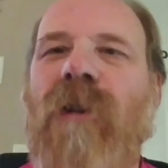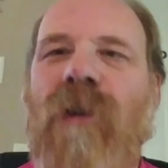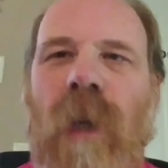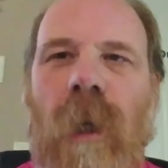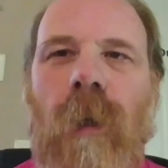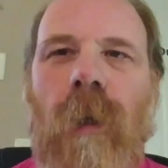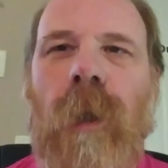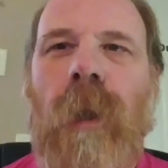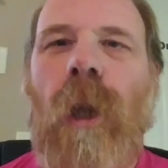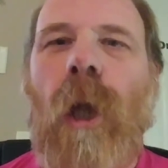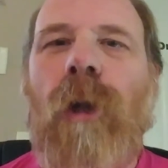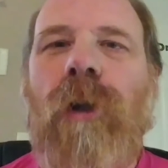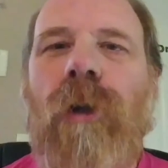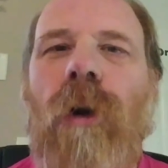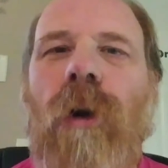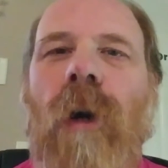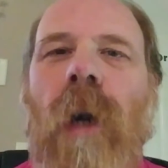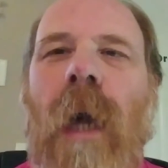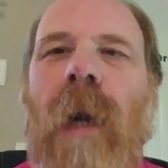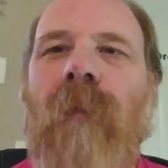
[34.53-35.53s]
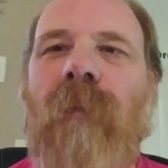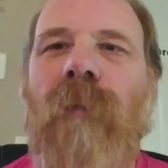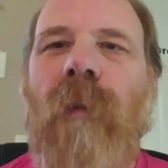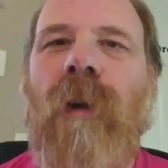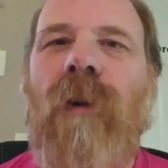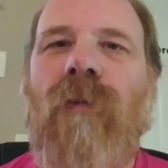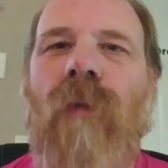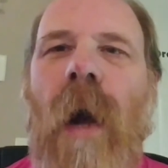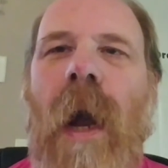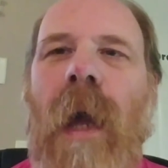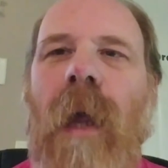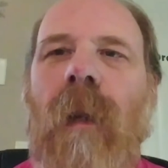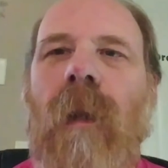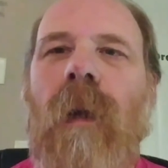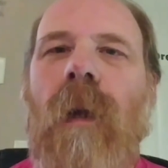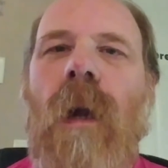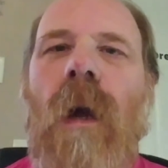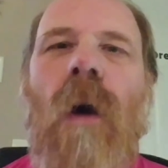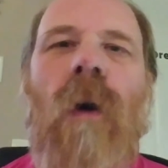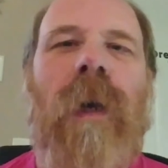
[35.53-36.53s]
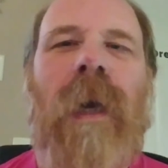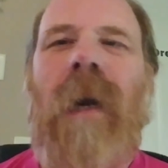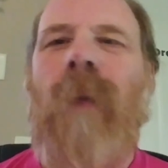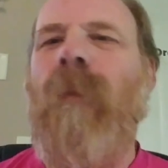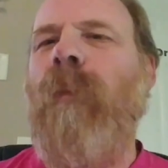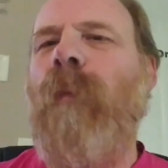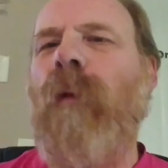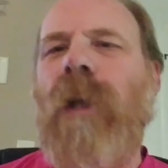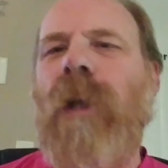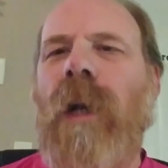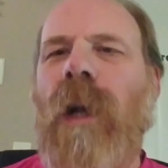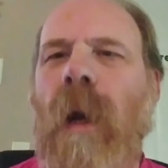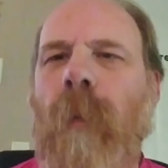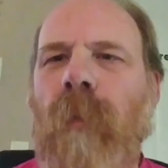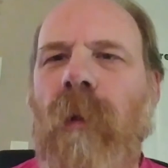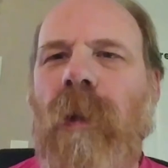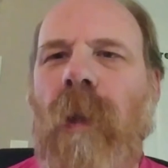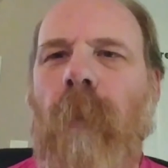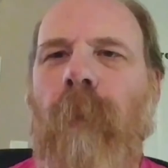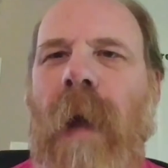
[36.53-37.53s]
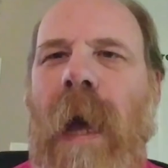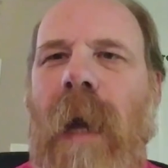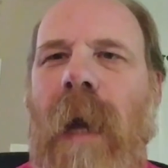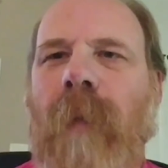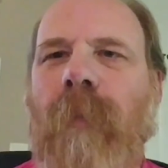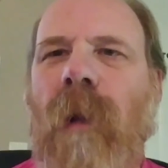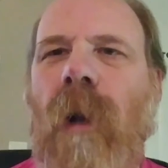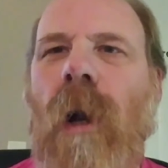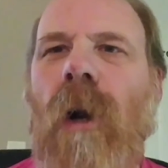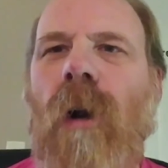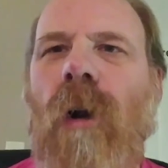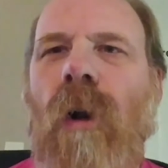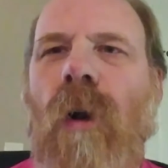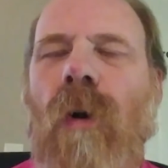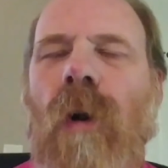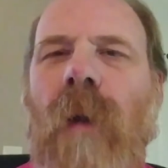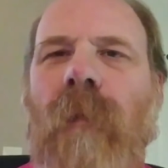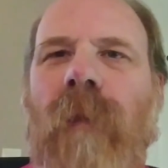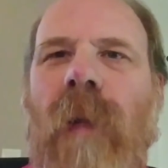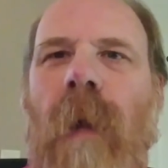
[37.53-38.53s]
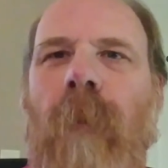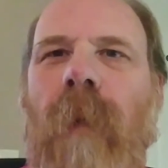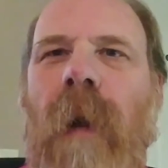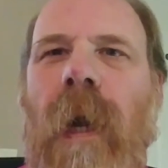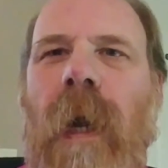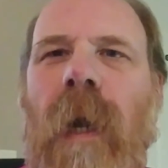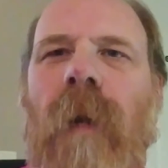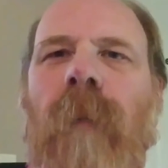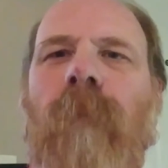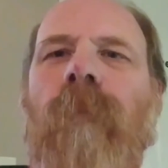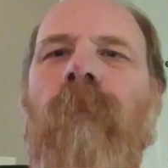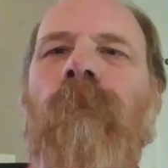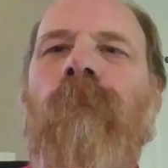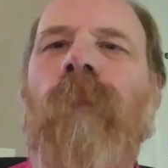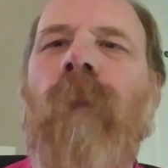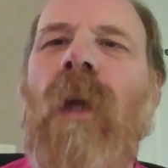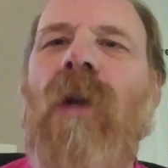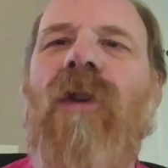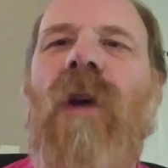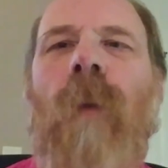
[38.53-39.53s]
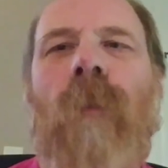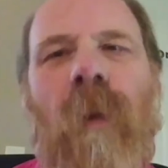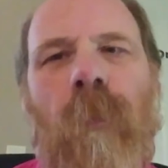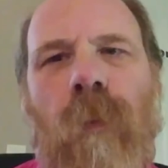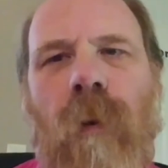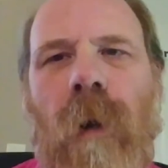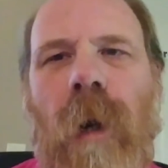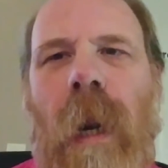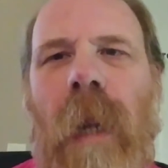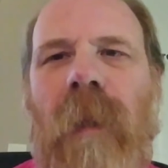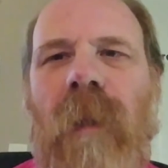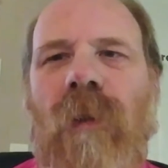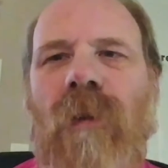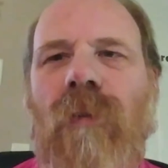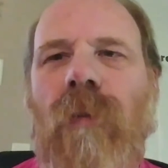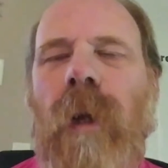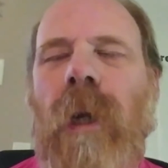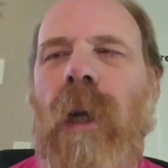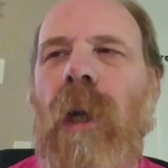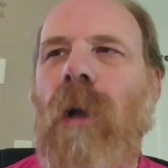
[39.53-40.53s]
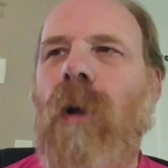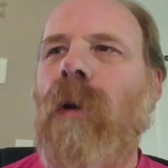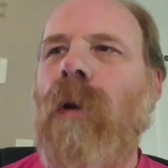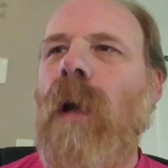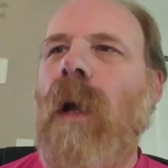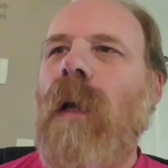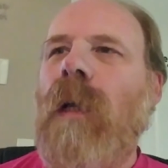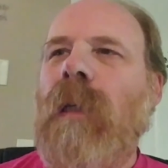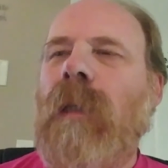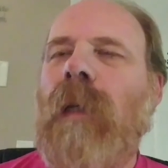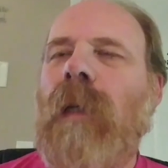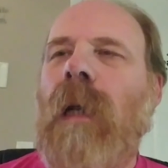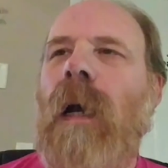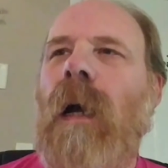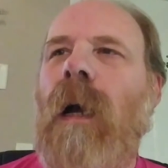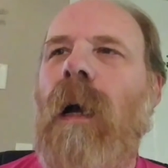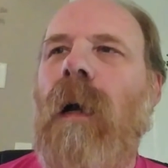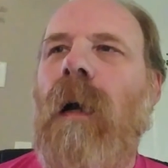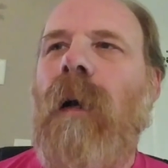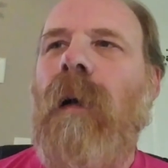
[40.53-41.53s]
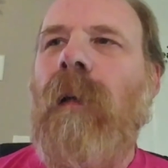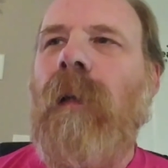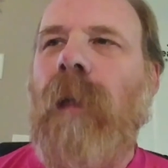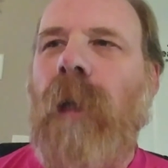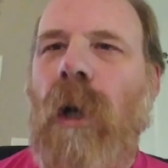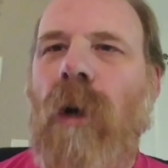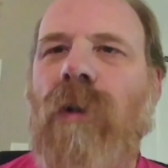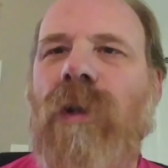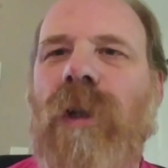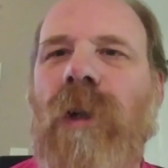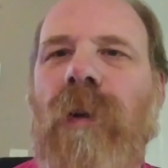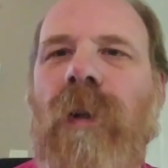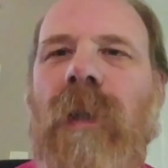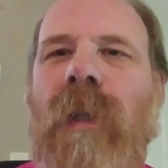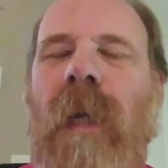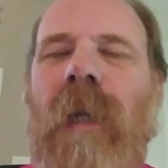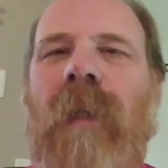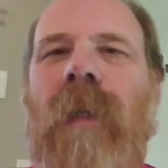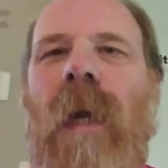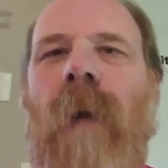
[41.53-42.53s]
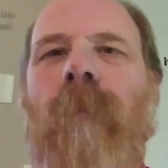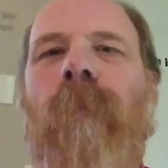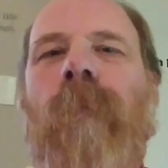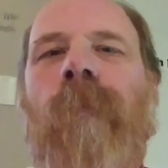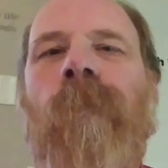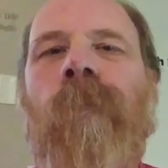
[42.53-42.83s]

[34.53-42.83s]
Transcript: Generally, they'll turn on a free trial. Okay, and I'm going to put the number at the bottom here. I don't know it off the top of my head. So I'm going to put it at the screen here, SiriusXM.